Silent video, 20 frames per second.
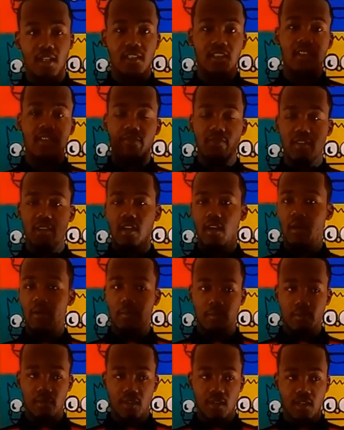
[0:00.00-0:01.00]
is even
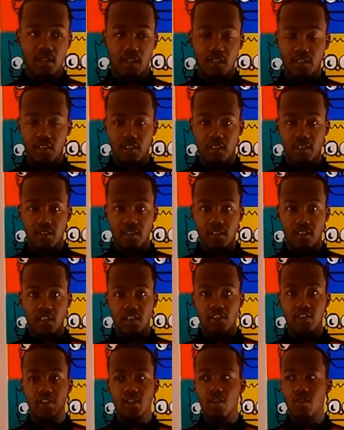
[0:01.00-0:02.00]
up under this
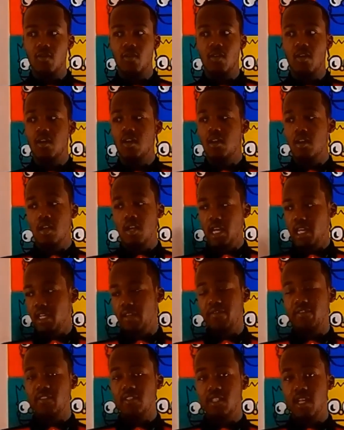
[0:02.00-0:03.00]
thing. So,
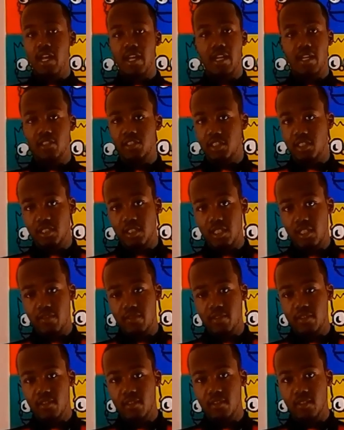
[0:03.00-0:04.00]
and if it's not, I'll just
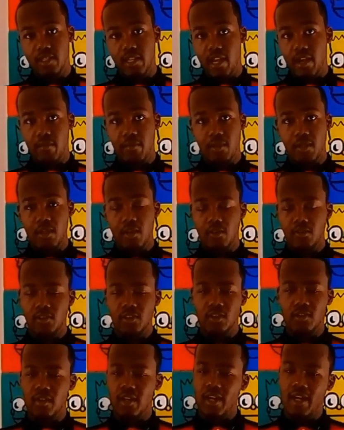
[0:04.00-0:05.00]
leave it down below.
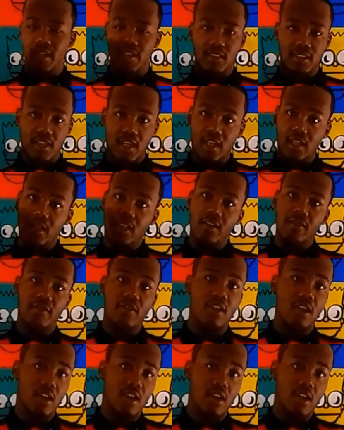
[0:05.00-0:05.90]
So guys, I love